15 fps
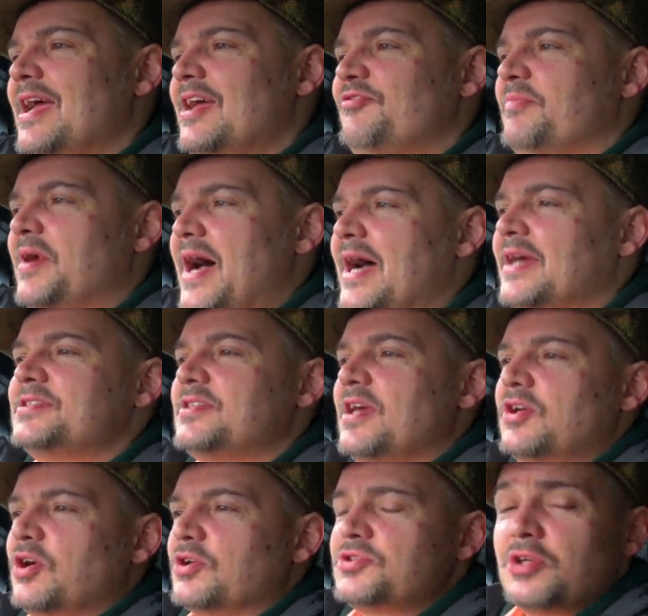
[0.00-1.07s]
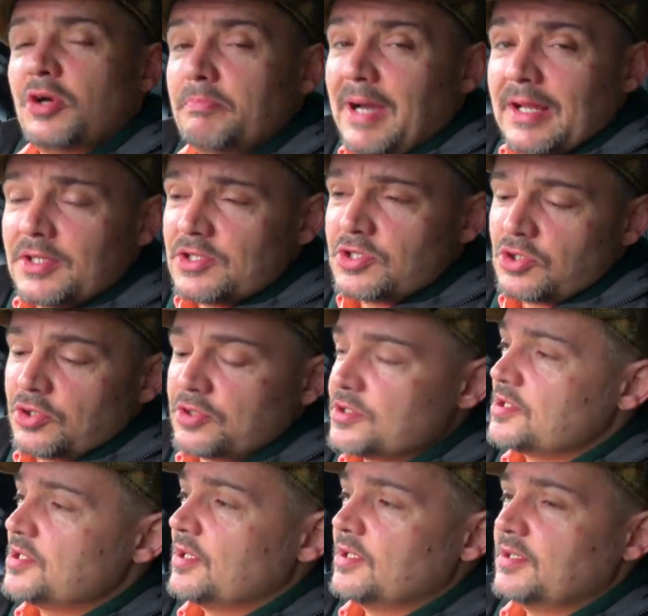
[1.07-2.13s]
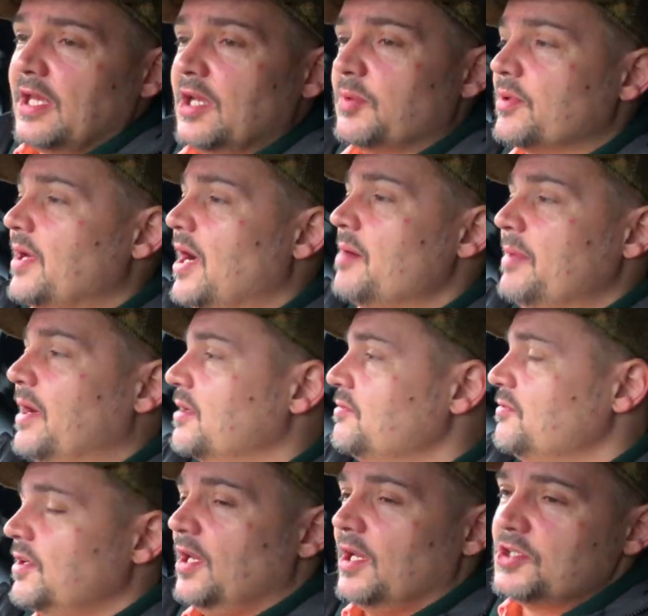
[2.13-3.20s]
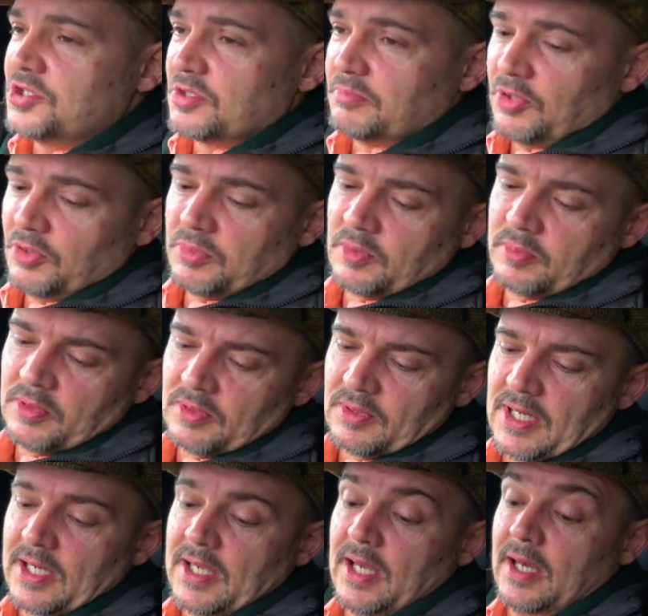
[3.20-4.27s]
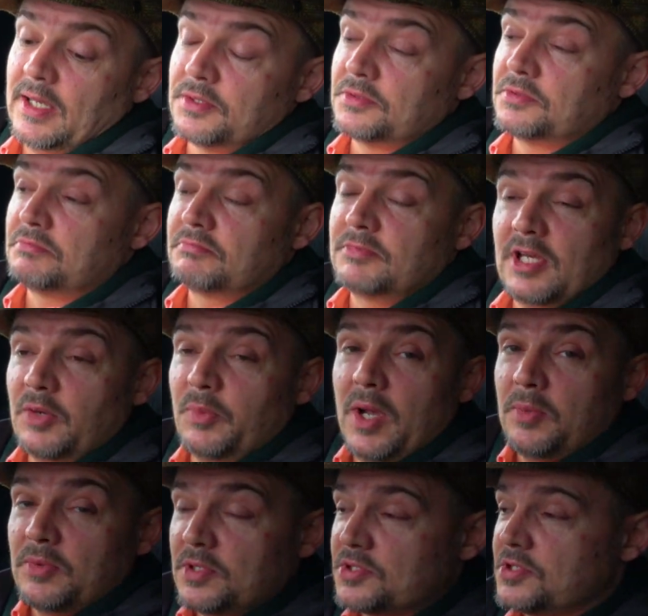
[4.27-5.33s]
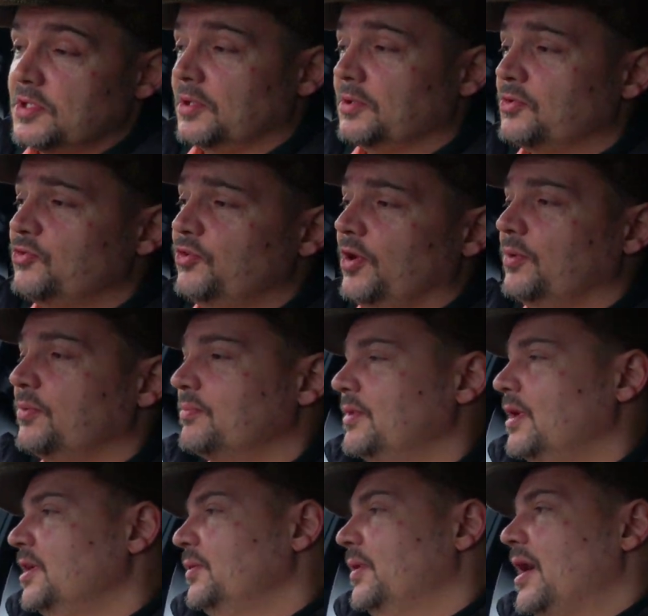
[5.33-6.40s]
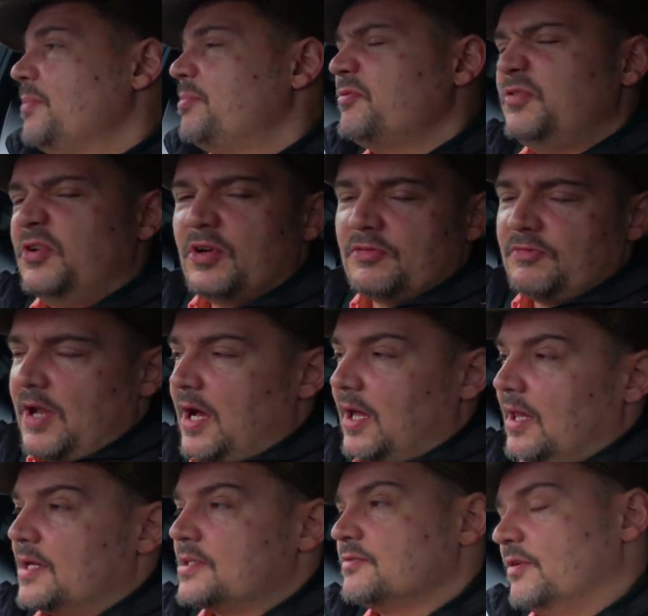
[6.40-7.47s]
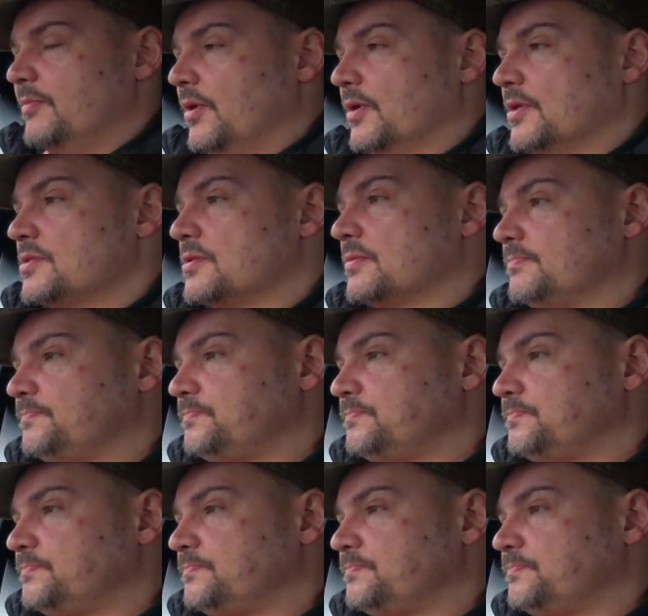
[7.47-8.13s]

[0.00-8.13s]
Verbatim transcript: if my eyesight got so bad I just couldn't see the date without a magnification bubble, but I can get away with it still. So anyway, I prefer a flat glass if I'm honest.